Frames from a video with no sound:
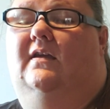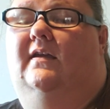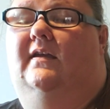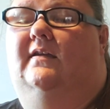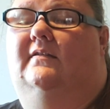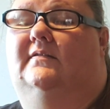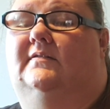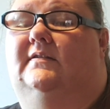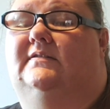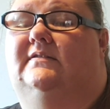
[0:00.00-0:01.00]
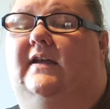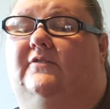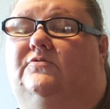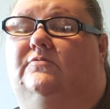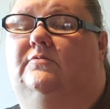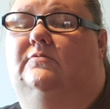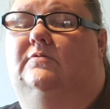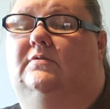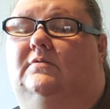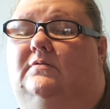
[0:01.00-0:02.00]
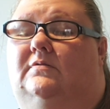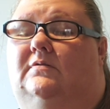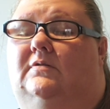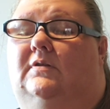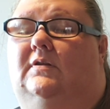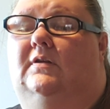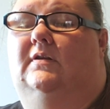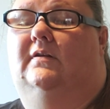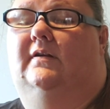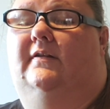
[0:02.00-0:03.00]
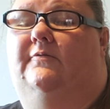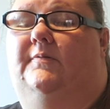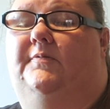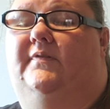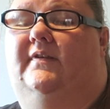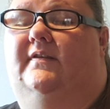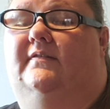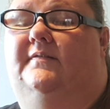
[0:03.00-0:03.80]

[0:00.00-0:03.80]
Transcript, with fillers: Hey, it's natural. 93%.